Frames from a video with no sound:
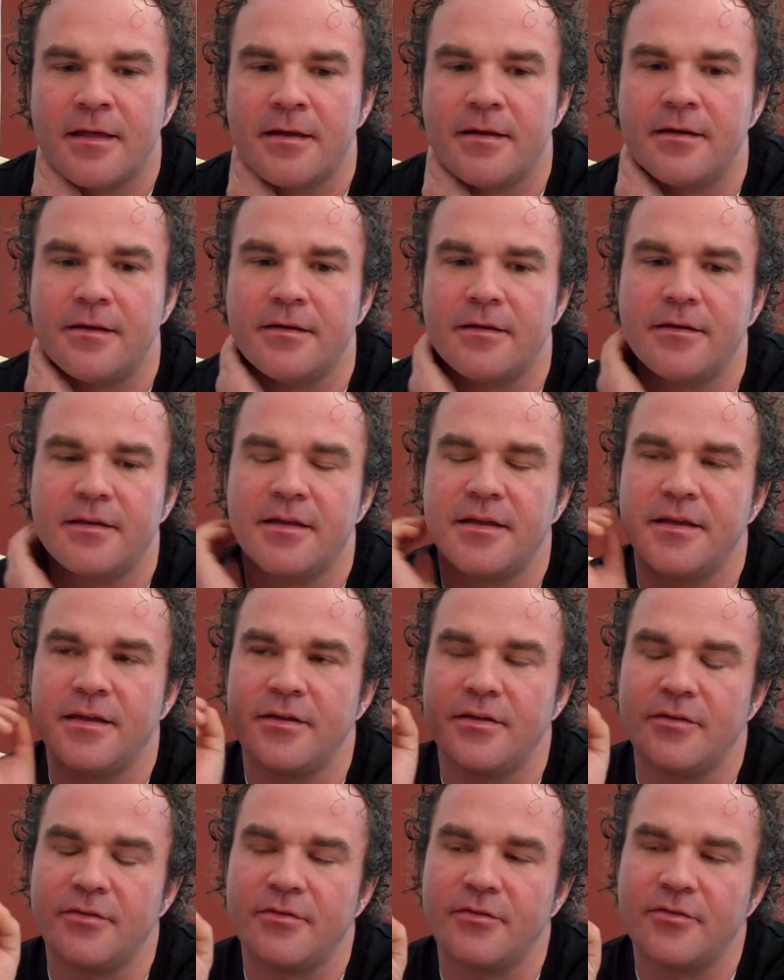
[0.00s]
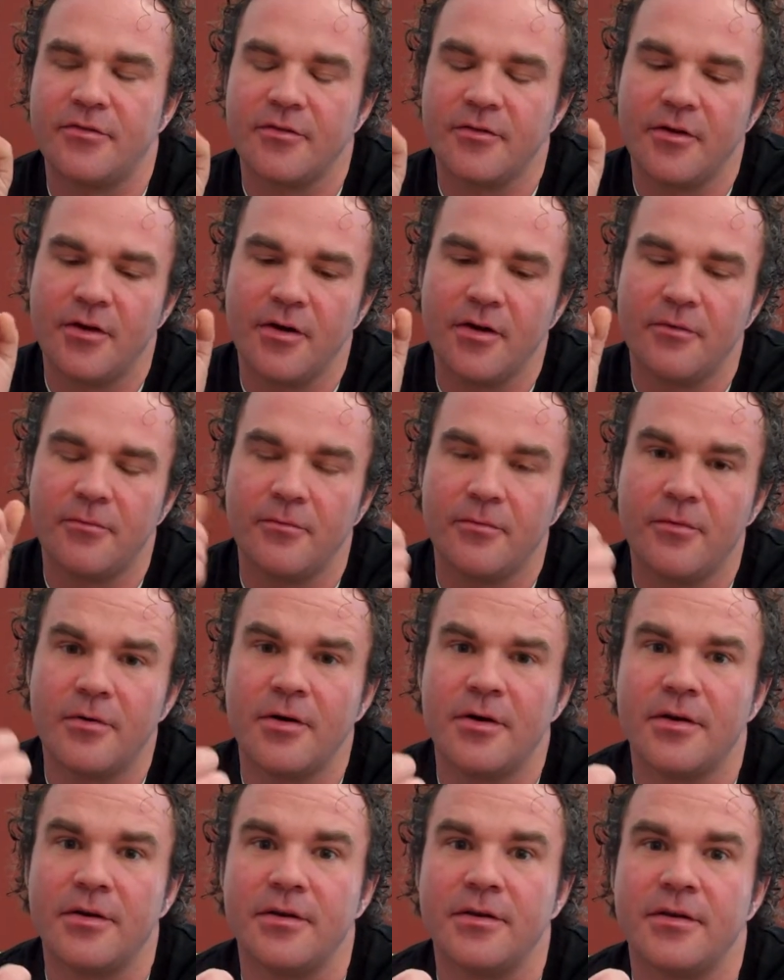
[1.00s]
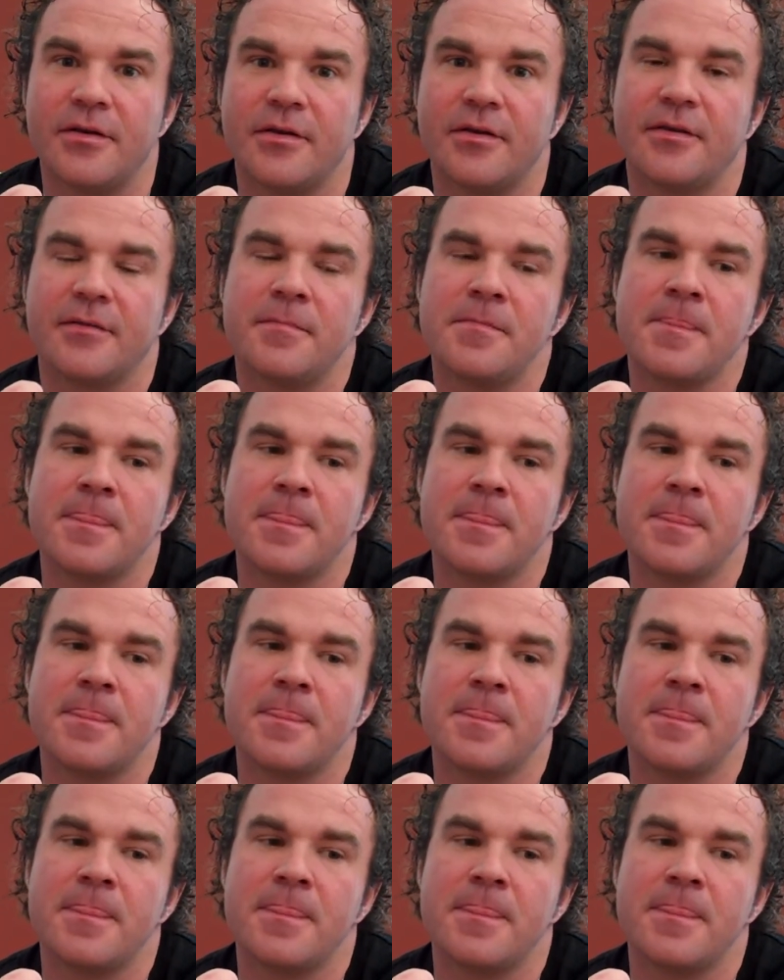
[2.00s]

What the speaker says: is, one,